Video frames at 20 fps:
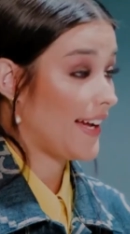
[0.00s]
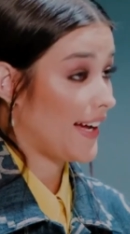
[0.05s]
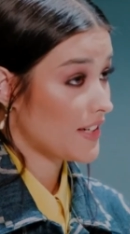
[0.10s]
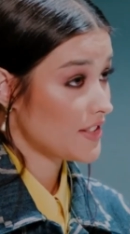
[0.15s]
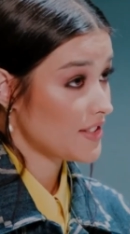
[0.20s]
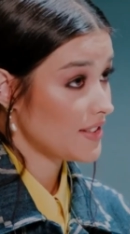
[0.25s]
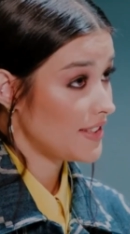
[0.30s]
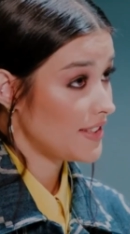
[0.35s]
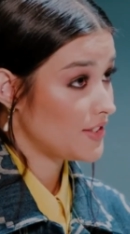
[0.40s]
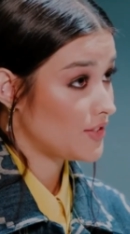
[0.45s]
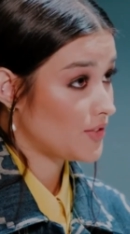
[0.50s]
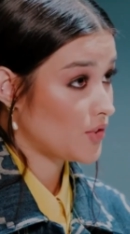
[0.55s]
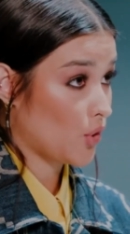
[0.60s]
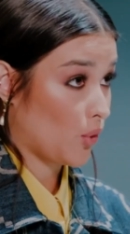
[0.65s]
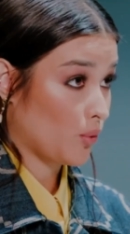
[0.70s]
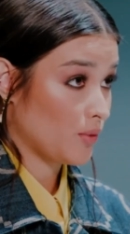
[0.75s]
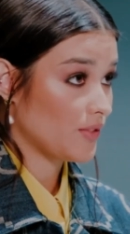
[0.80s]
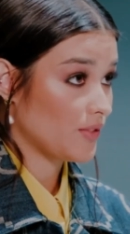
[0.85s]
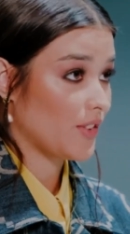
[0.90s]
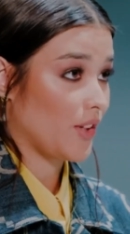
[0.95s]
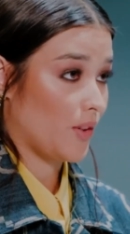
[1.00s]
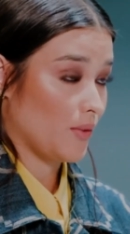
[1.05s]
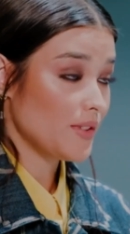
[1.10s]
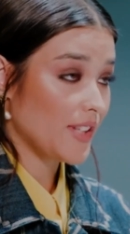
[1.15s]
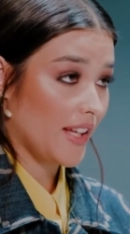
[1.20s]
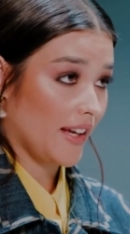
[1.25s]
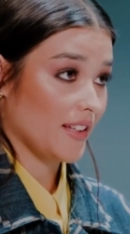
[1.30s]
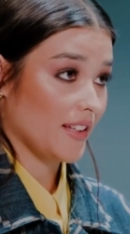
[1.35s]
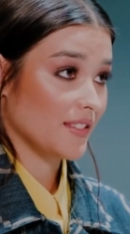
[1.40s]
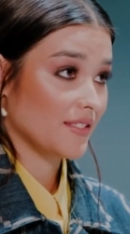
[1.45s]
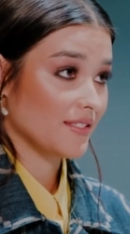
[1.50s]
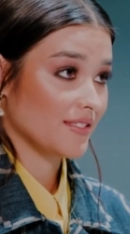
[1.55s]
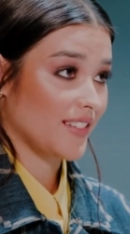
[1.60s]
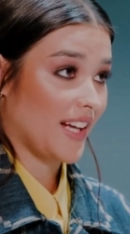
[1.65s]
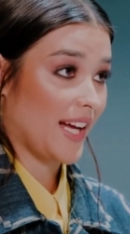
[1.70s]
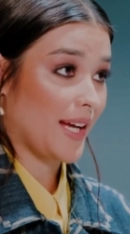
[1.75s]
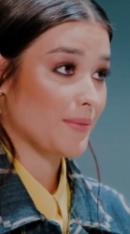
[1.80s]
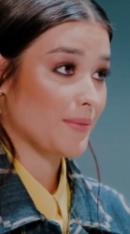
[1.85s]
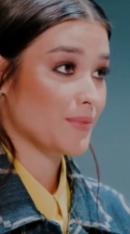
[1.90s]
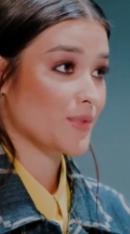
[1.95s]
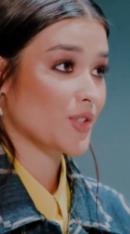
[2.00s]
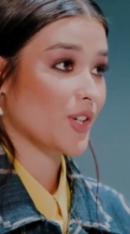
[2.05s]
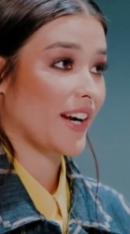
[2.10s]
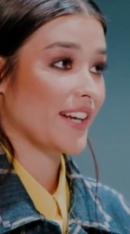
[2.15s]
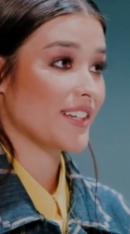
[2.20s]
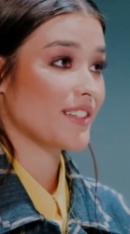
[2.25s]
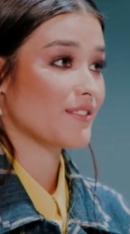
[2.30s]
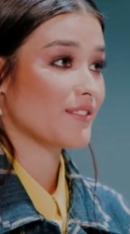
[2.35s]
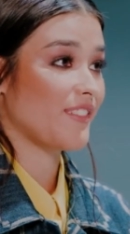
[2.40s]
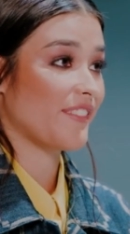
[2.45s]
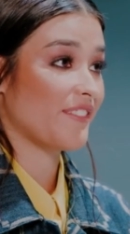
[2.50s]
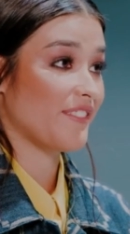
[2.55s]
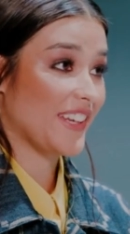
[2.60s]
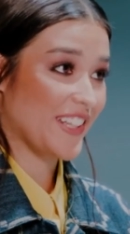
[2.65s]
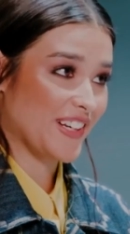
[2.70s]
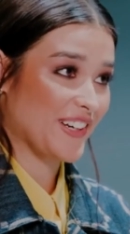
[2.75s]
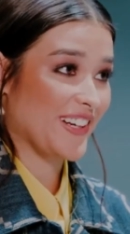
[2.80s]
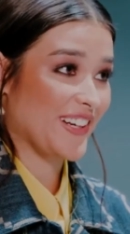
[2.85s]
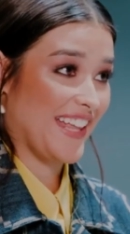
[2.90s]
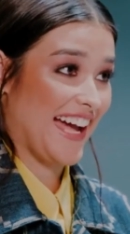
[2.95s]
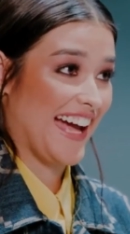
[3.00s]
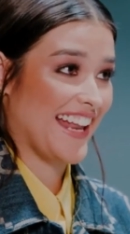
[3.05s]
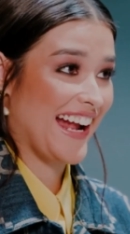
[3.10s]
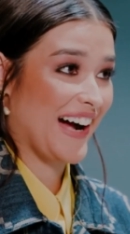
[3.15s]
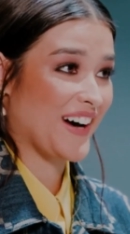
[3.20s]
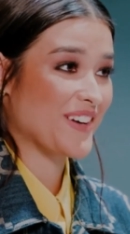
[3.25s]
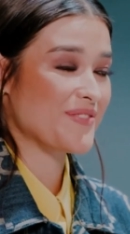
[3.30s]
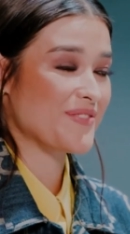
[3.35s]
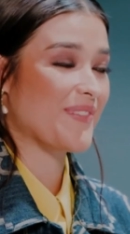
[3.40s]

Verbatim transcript: Liza Soberano, a Filipino-American actress and